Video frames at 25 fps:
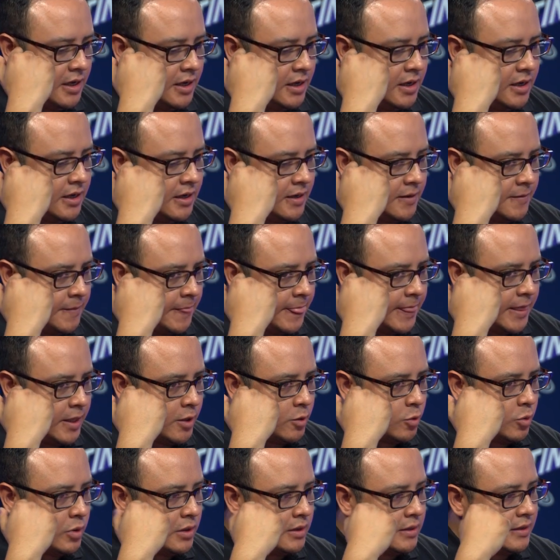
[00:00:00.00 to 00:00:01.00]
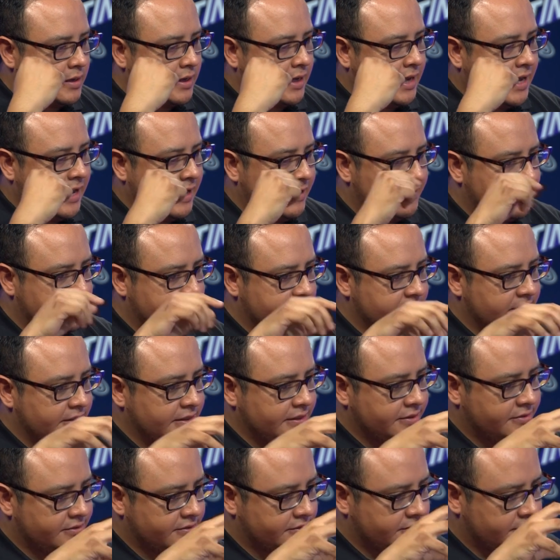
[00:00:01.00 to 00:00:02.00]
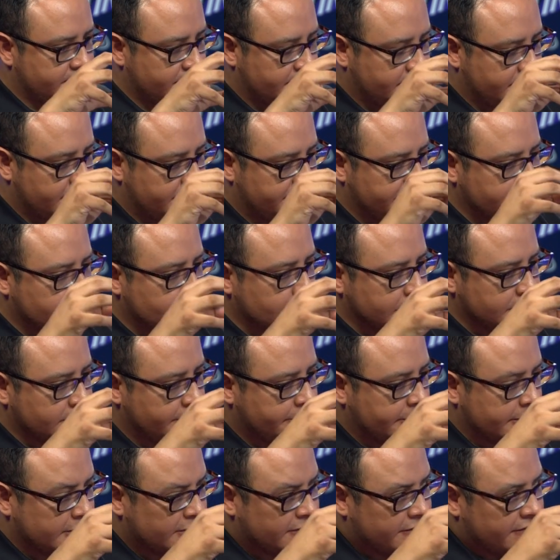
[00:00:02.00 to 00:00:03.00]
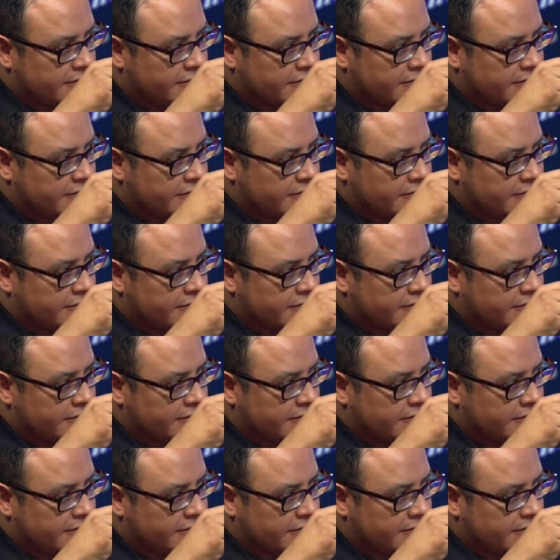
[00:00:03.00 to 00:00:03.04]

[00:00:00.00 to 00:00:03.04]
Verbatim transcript: uh, you will have this uh, feature snippet